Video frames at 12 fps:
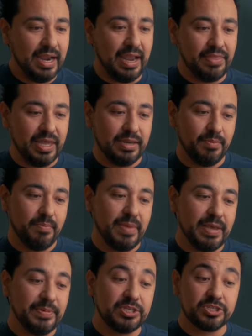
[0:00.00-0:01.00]
And then
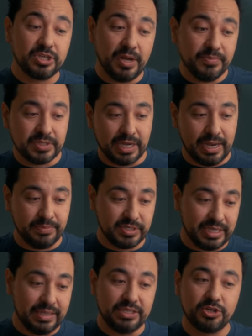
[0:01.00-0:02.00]
maybe sometimes,
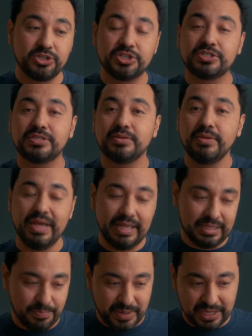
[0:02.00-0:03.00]
again, these are just,
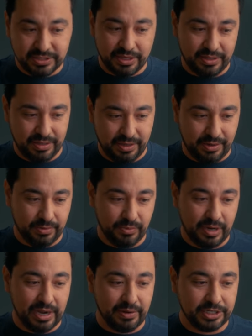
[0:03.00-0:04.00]
it depends on the
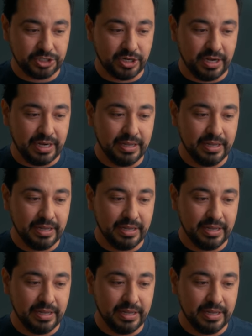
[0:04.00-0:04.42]
on how I shot